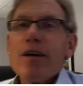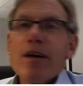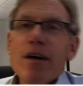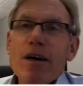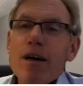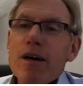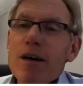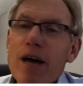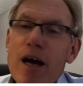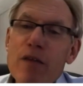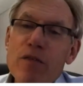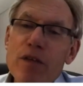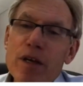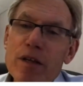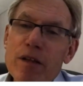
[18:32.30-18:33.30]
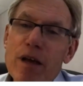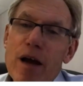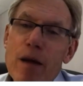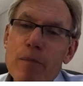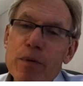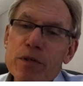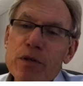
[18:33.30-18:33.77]
I think the
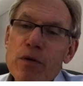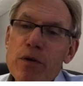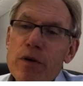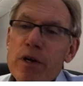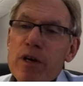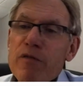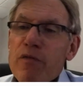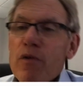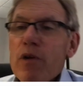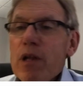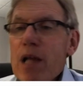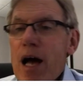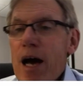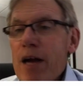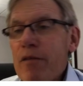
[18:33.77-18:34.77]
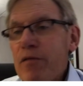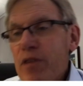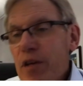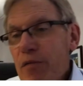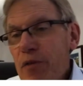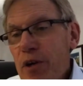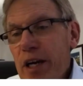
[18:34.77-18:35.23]
opportunity for a lot of
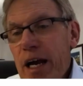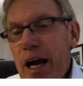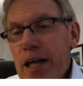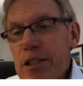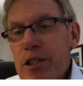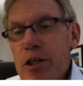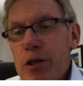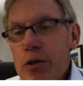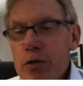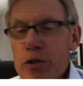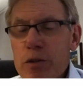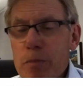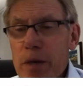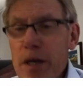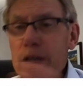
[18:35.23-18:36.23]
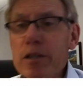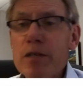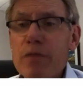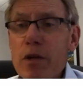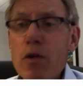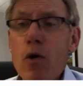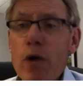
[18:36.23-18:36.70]
different kinds of uses because
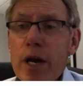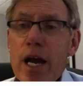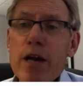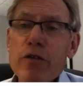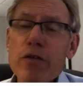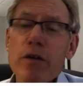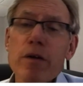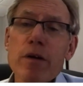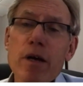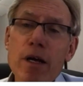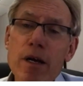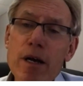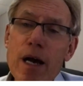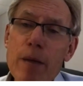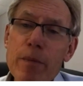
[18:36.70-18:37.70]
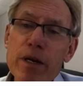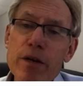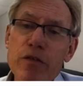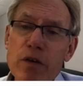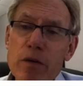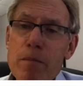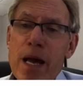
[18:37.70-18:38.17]
of the location. I mean,
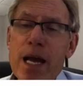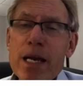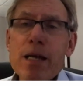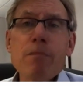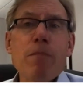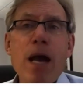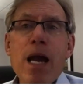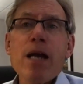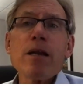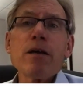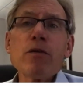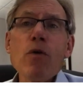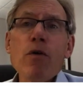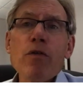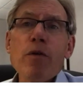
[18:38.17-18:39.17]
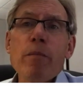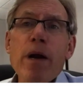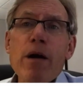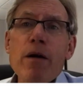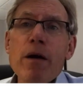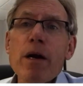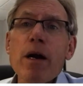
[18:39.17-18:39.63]
it's at Main in North
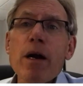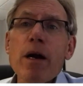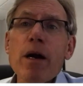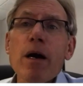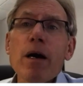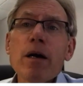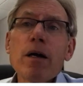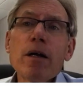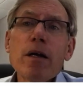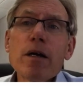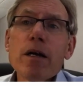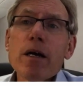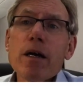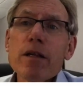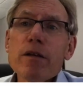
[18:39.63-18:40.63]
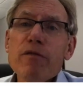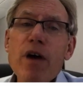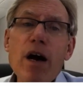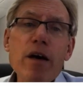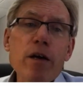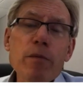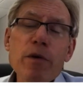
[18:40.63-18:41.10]
America. And the
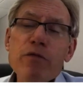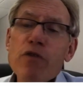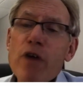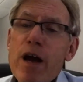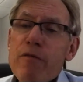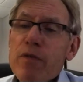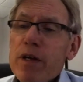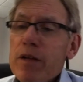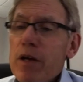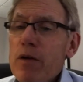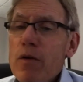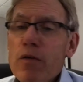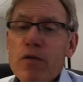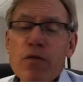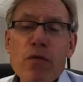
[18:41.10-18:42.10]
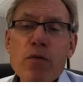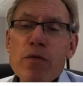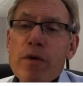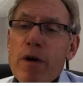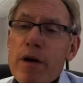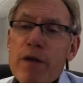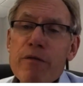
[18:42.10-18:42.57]
volume of traffic that goes through
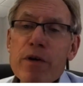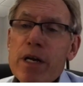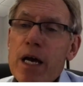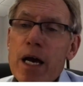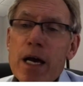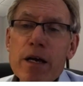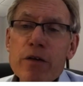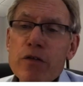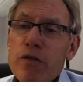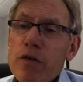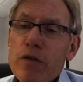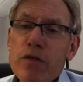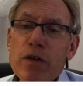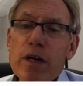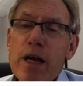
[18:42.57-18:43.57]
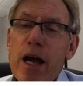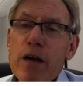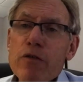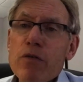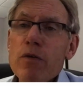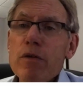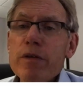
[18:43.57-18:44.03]
there every day is just a
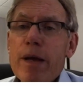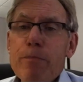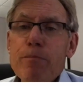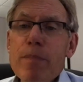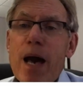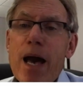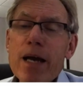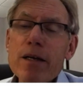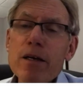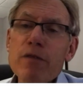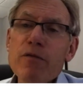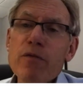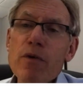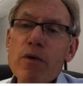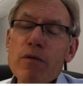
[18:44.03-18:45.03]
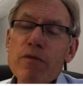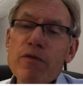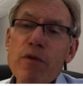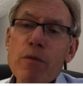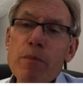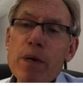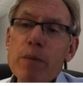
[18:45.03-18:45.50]
natural magnet
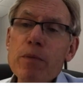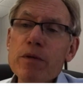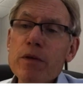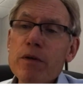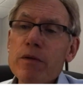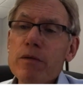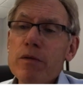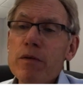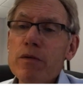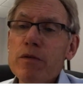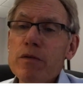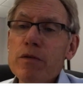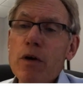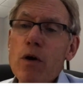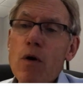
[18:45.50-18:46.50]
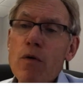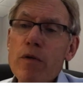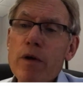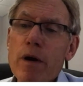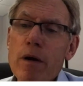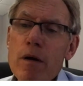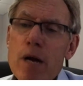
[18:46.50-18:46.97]
for people to go
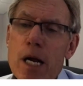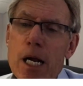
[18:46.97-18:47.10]
there.